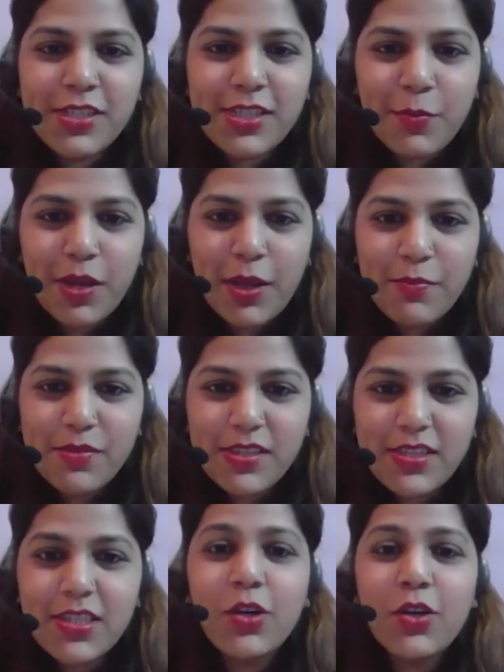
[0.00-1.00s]
sometimes
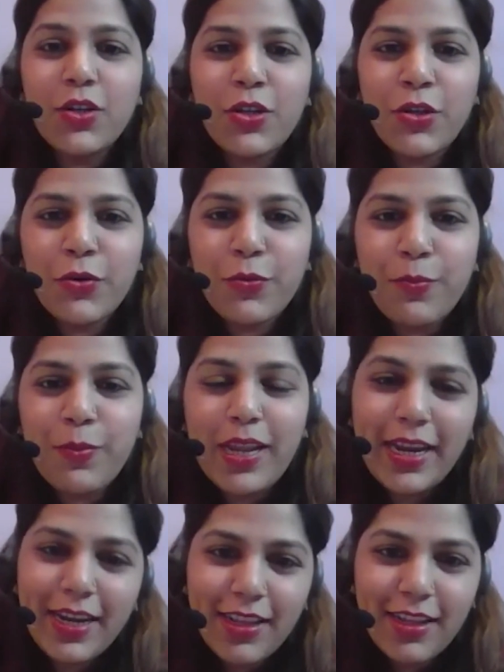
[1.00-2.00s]
it's good to
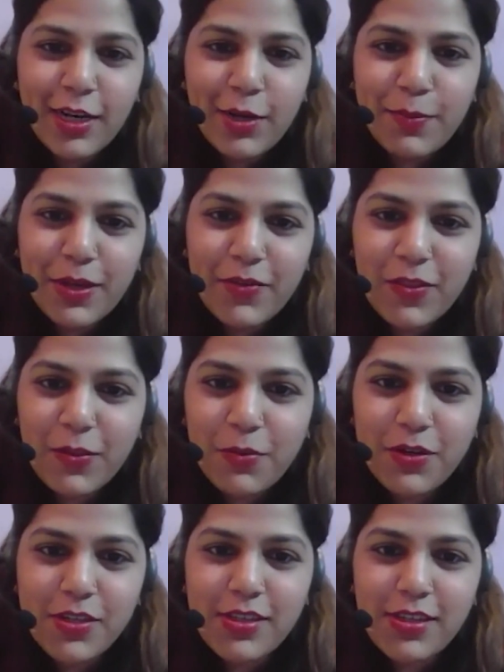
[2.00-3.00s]
blend a little bit of the
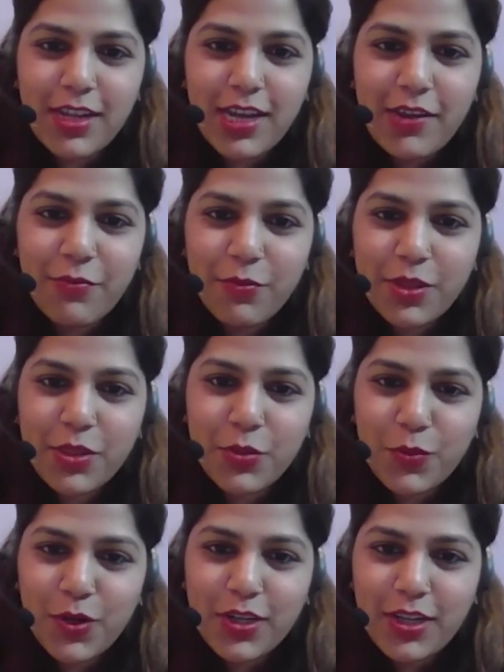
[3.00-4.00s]
personal life with the
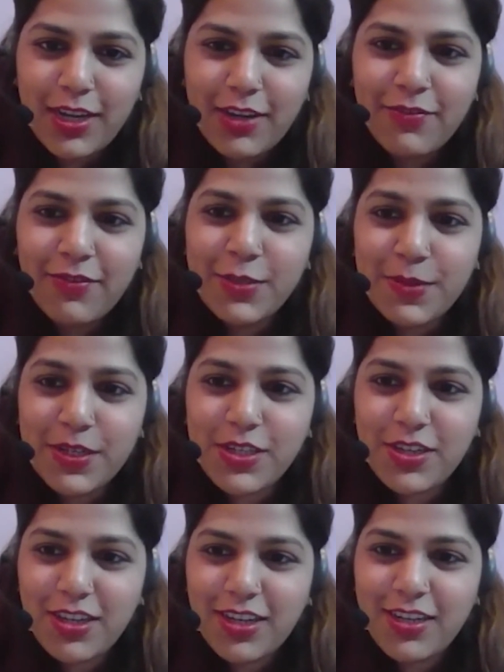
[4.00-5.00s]
work life,
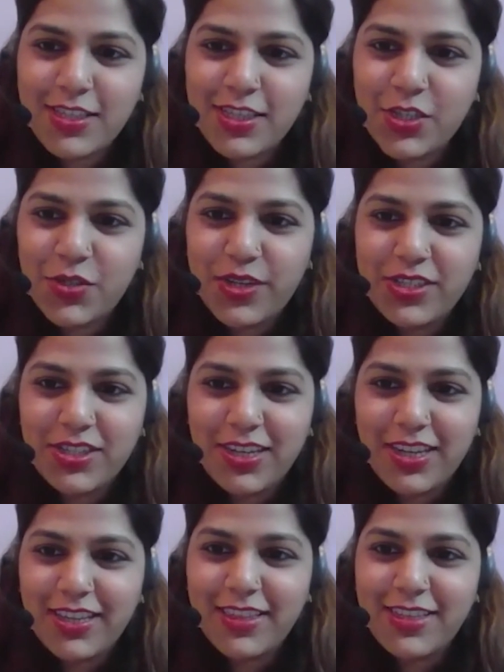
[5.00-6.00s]
especially in a situation
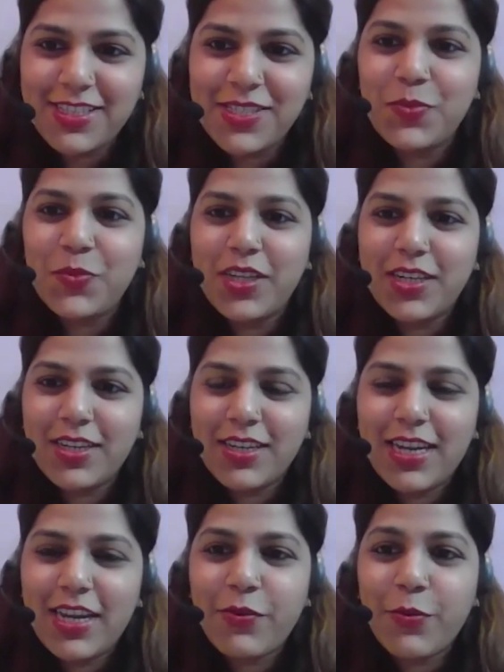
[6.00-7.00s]
like this when
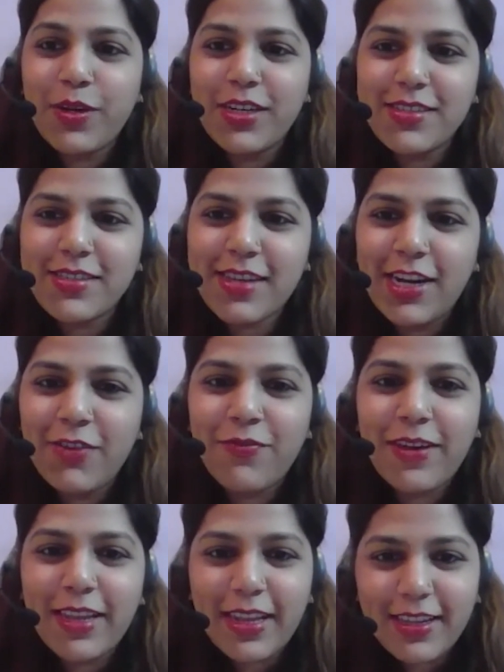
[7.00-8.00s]
everyone is kind of
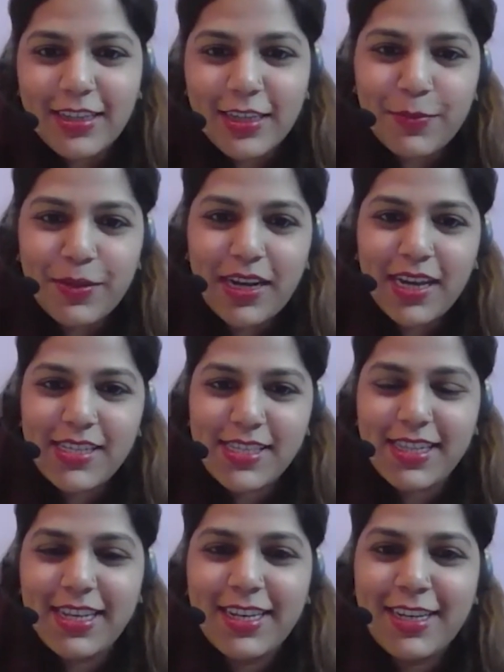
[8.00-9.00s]
feeling a little bit
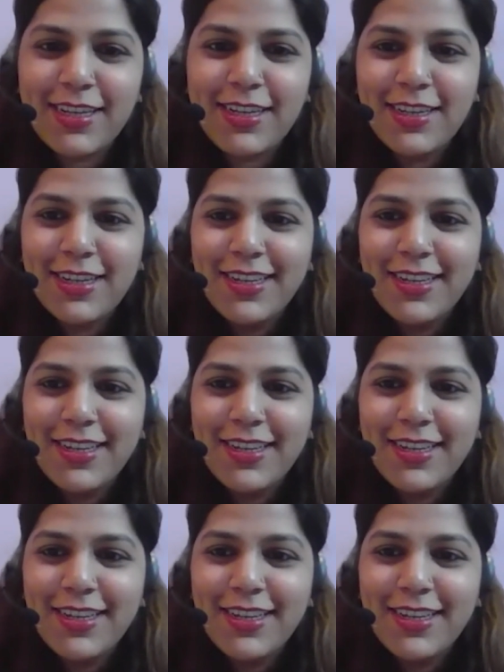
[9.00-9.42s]
isolated,